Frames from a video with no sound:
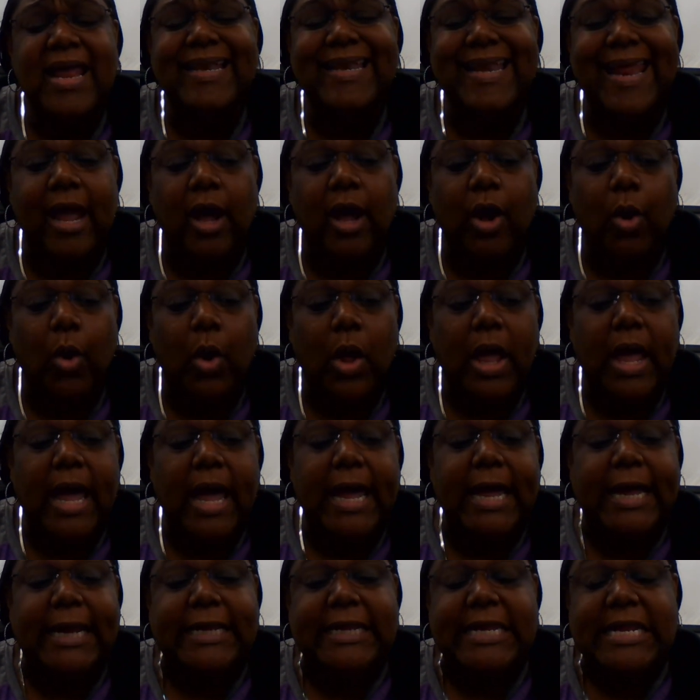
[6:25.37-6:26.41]
Now,
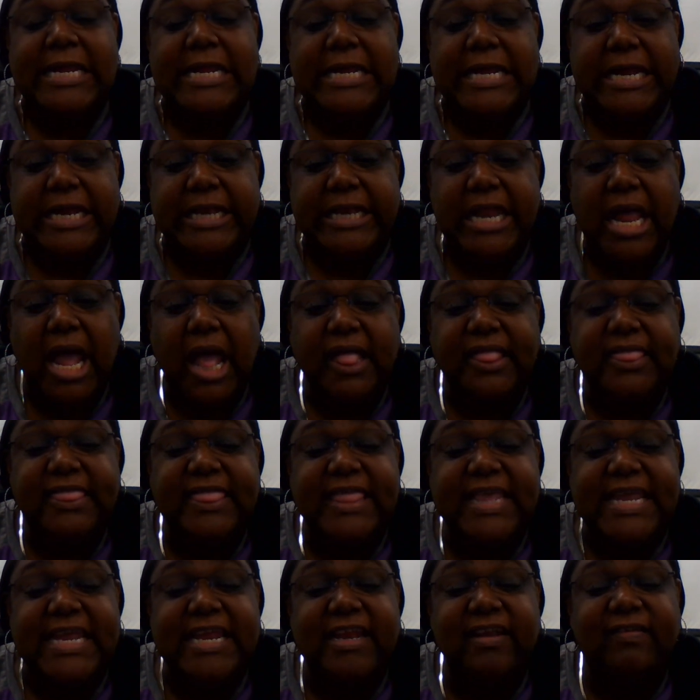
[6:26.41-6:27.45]
again,
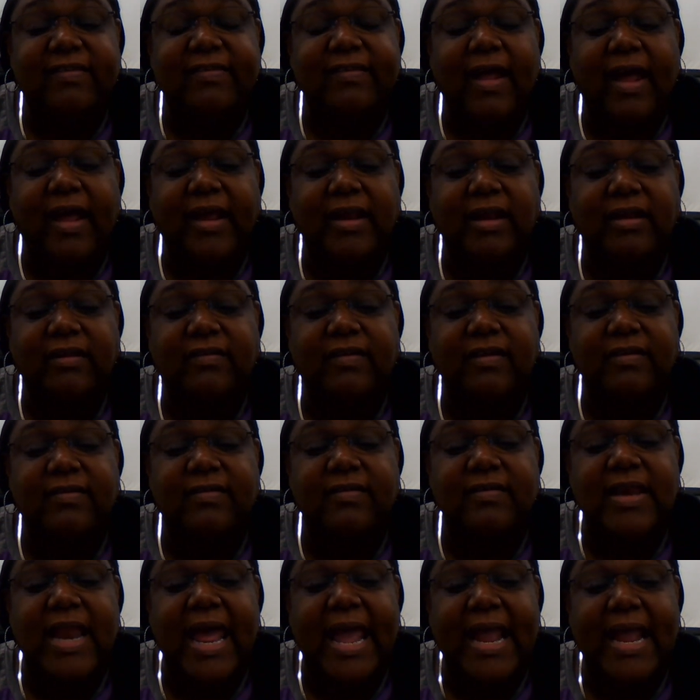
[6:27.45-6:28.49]
these
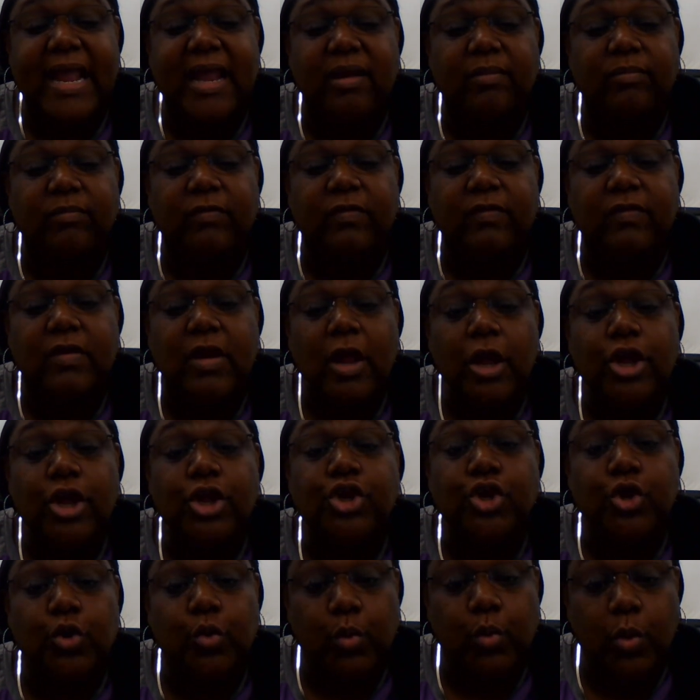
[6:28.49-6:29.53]
scientists' names
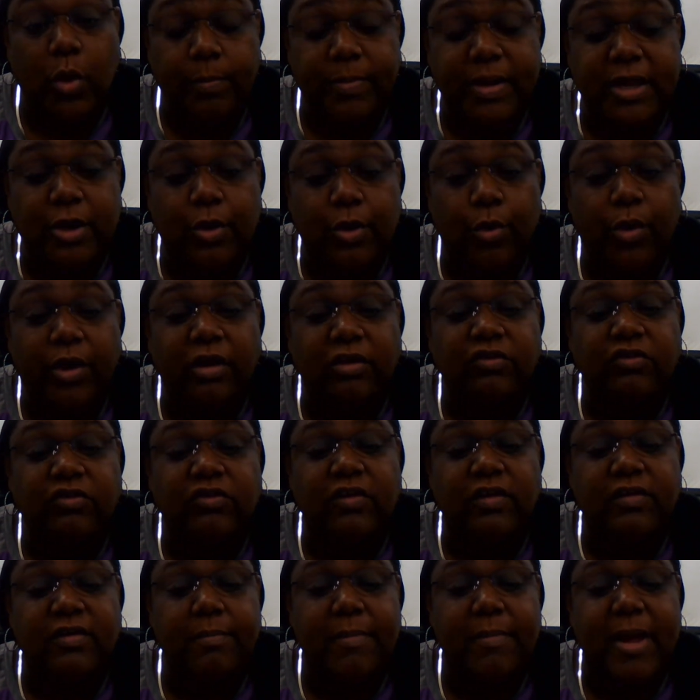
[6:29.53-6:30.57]
you will be
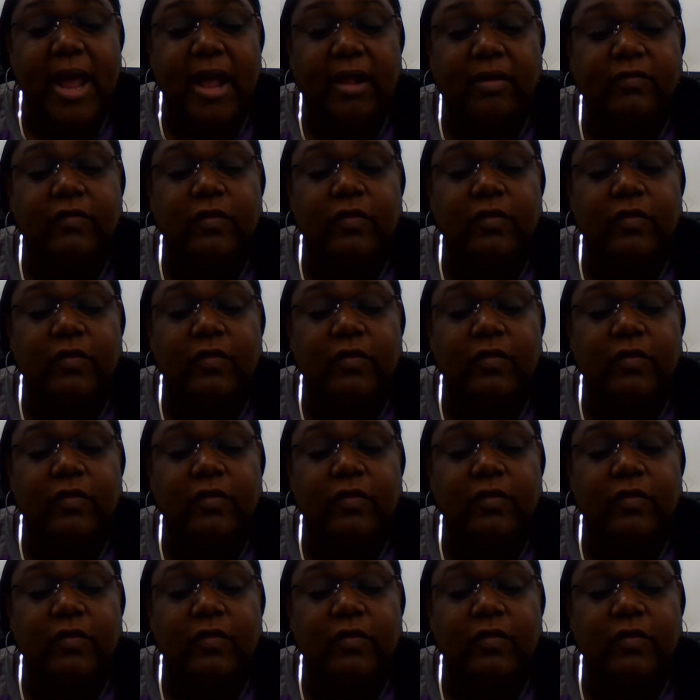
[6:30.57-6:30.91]
questioned about.